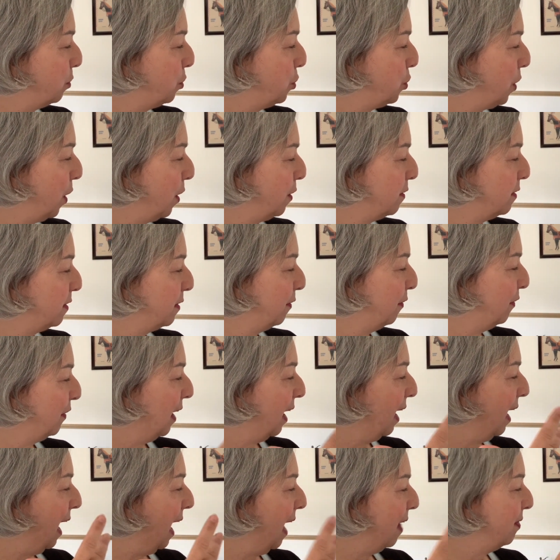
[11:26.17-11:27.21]
Joseph,
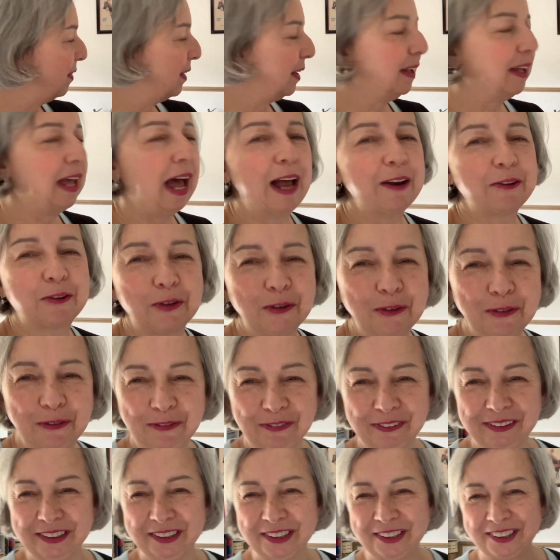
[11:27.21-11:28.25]
and the
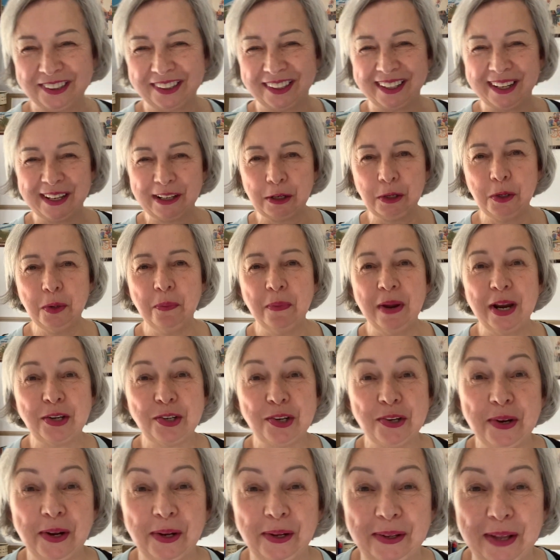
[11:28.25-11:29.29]
Cuttlefish. Can you imagine
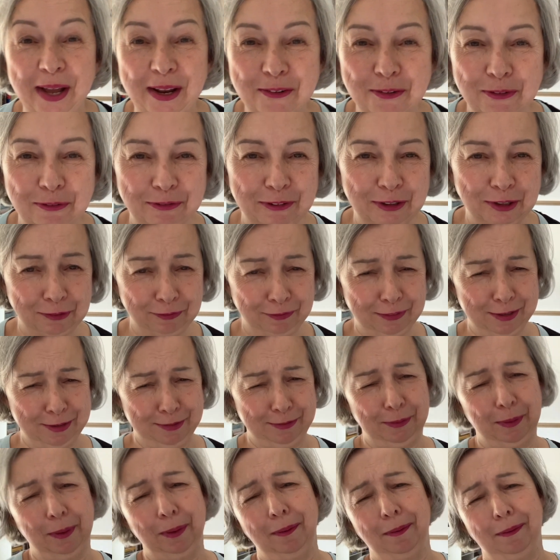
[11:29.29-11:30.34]
the Cuttlefish
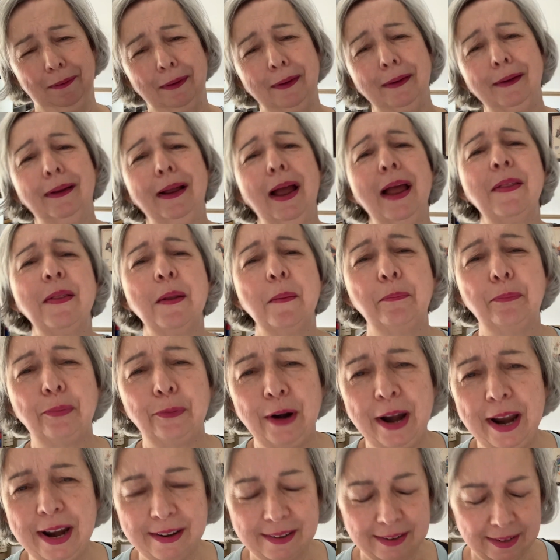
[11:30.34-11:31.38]
festival and the
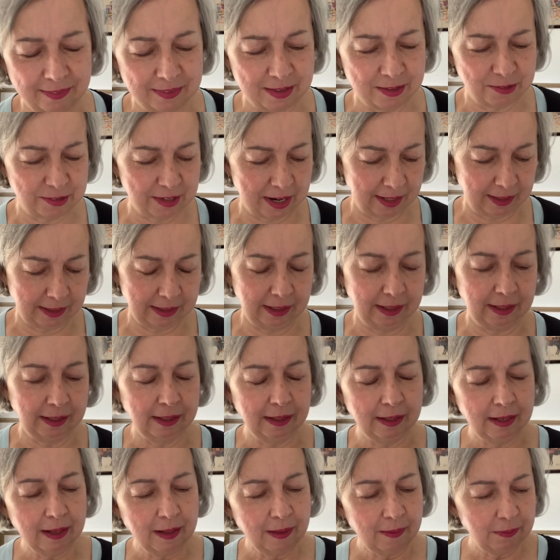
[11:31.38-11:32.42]
bread and the donkey?
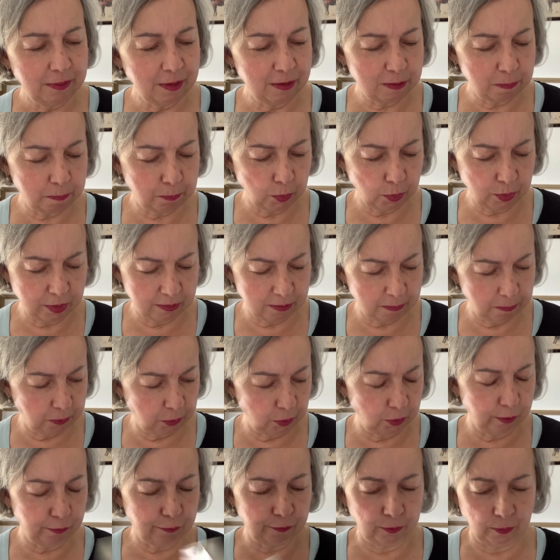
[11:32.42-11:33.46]
This book is
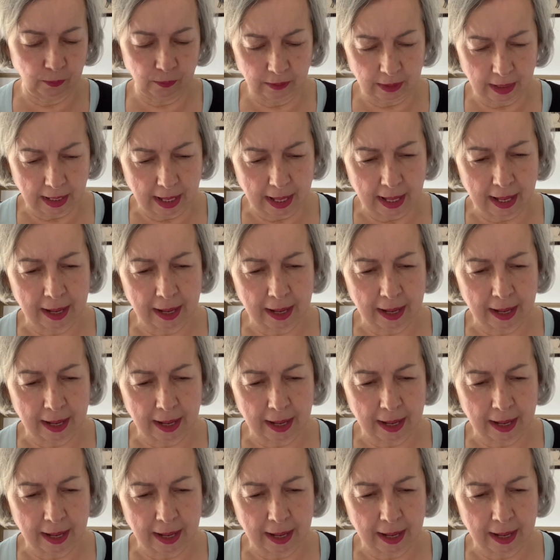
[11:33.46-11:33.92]
beautiful.